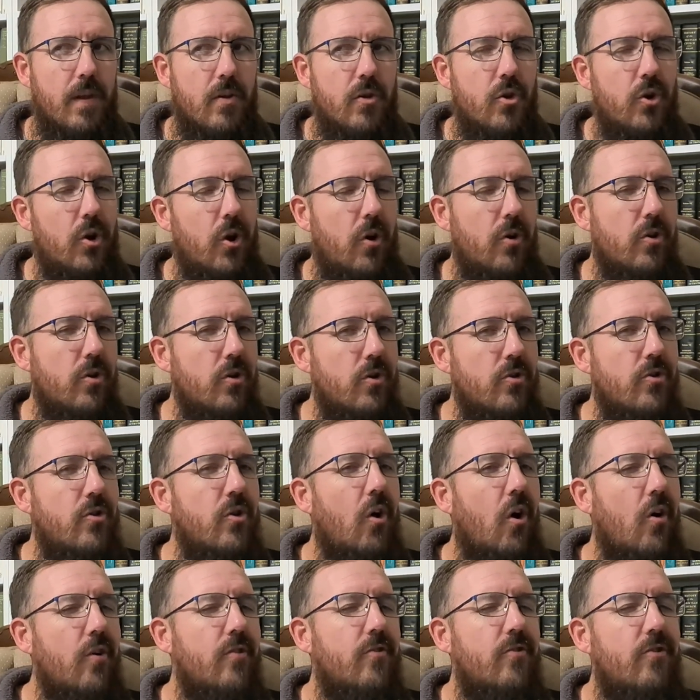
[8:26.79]
you know, you're
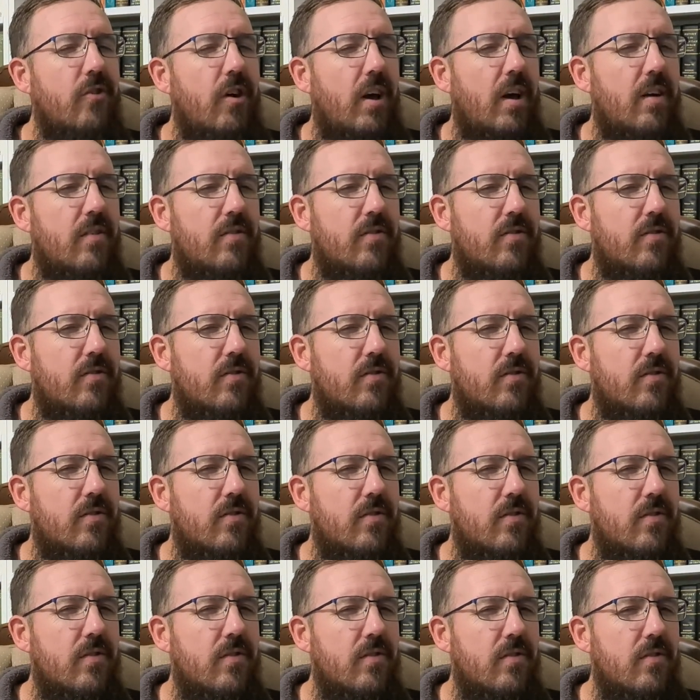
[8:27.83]
not just
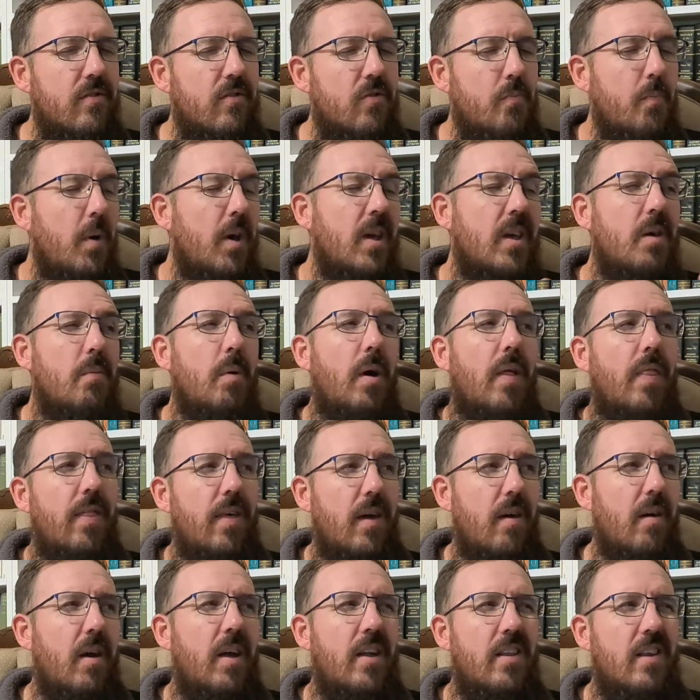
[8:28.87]
speaking about
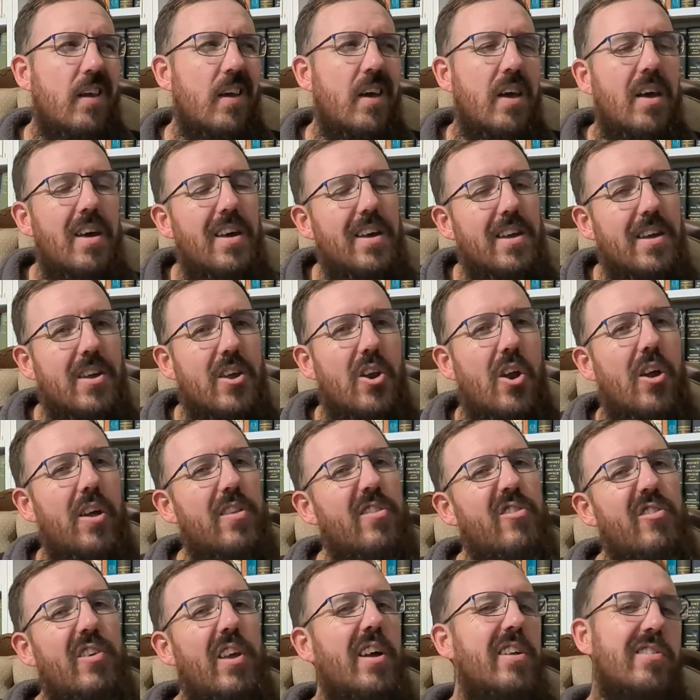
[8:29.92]
that. It, you know,
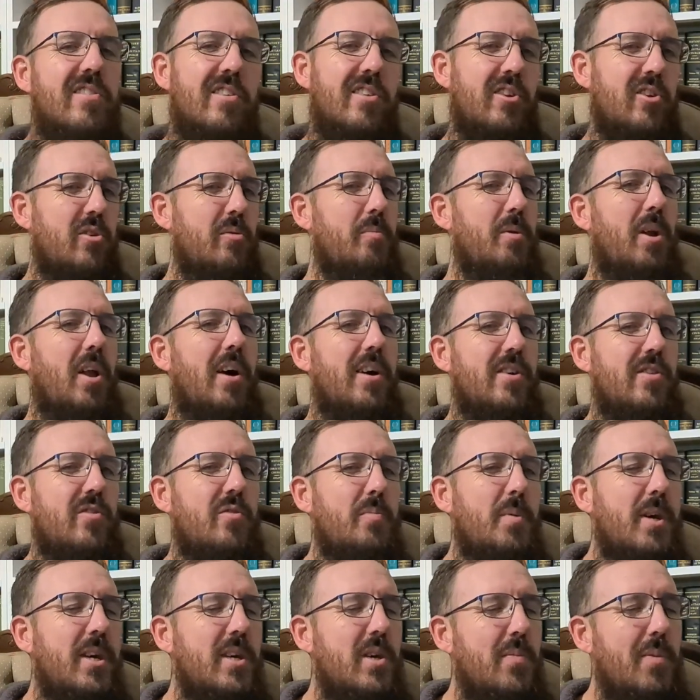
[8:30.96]
it sounds a little bit like you're
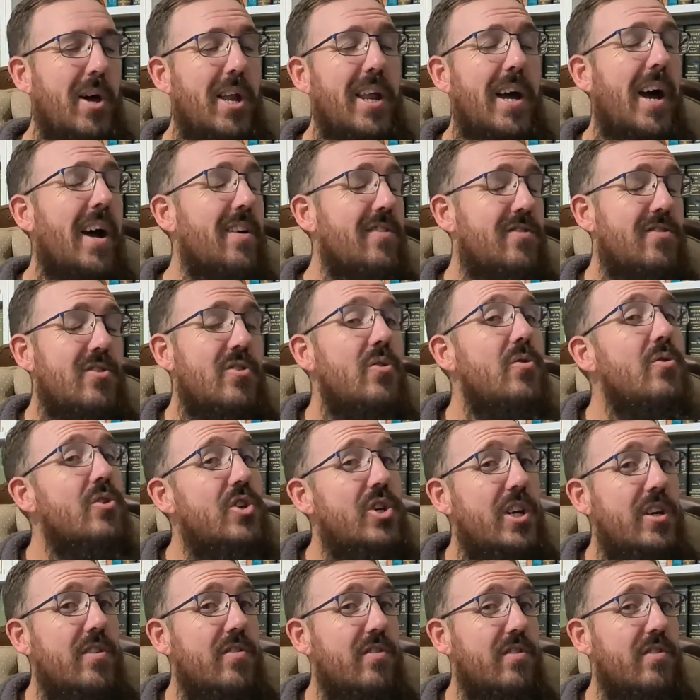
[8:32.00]
speaking about us too,
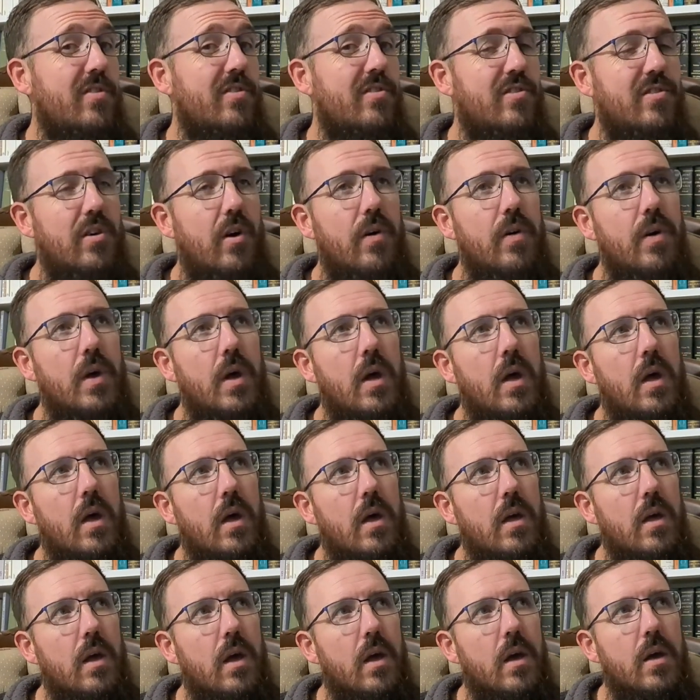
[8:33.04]
Jesus. So
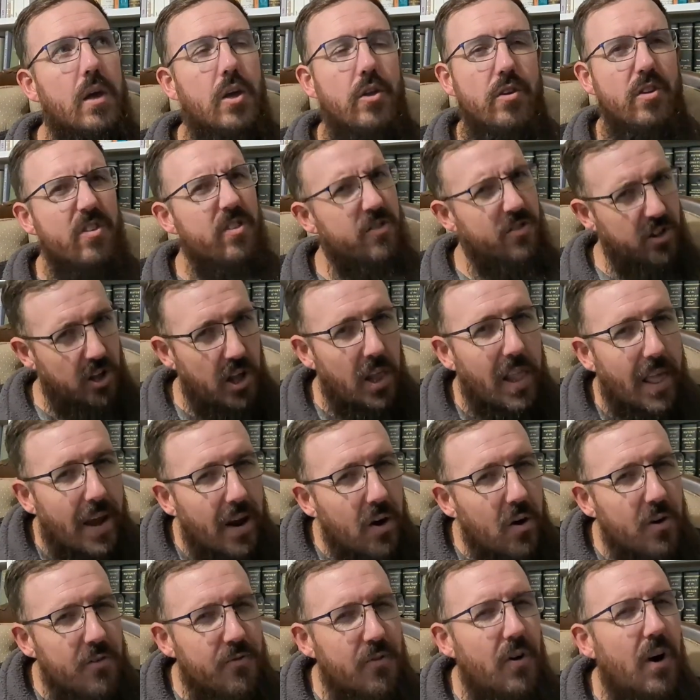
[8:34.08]
can you just
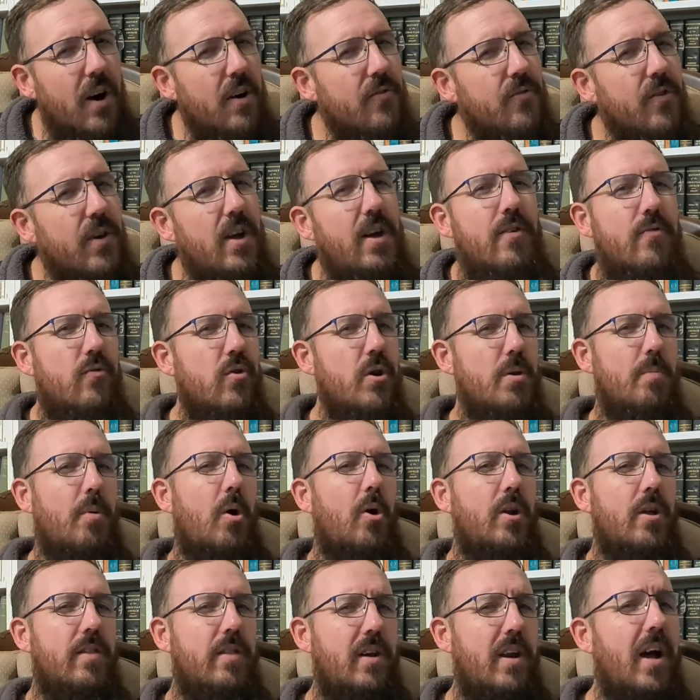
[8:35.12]
clarify for
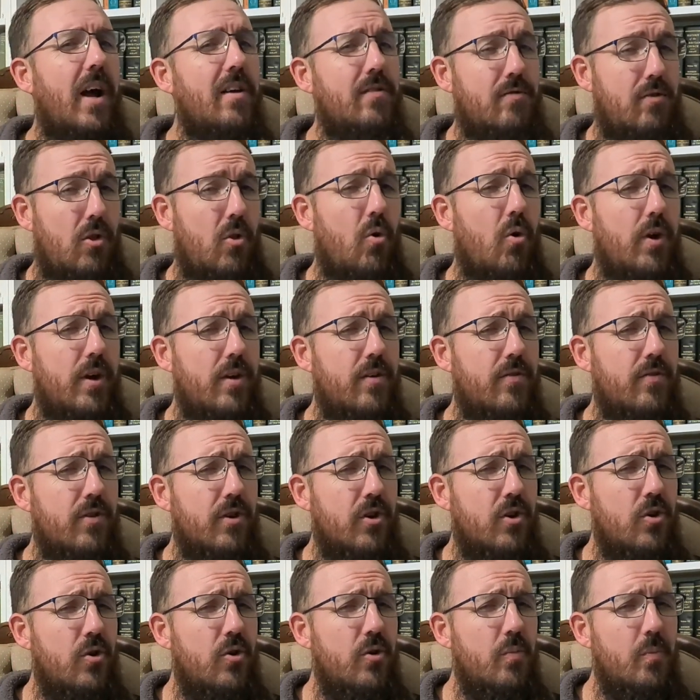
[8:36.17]
everybody that us lawyers are
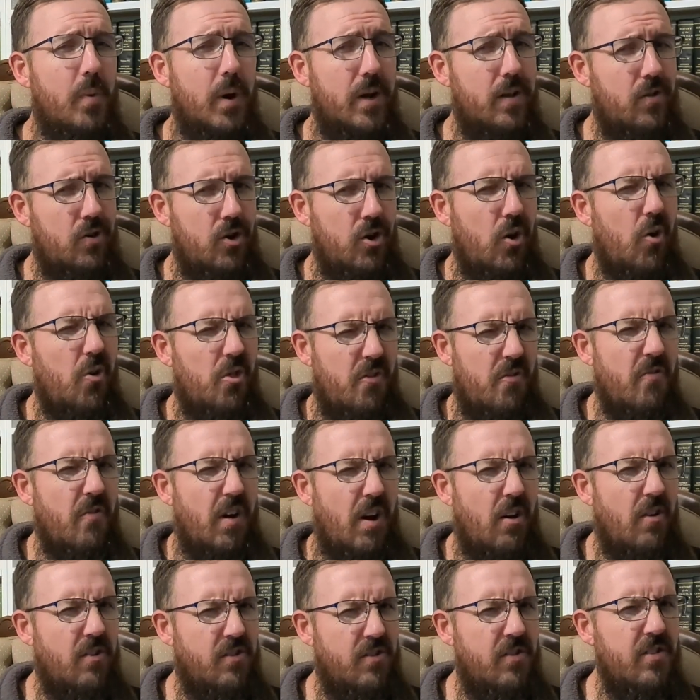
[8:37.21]
good, but, you know, the
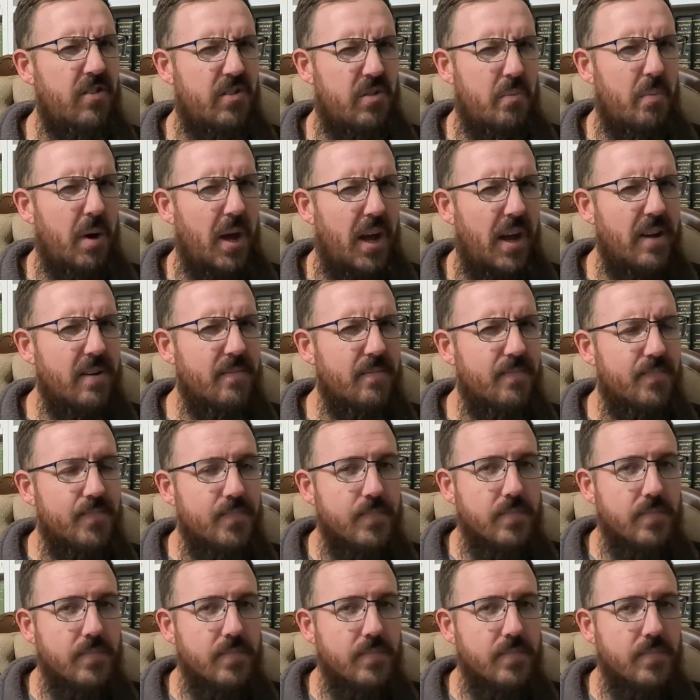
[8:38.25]
Pharisees are bad?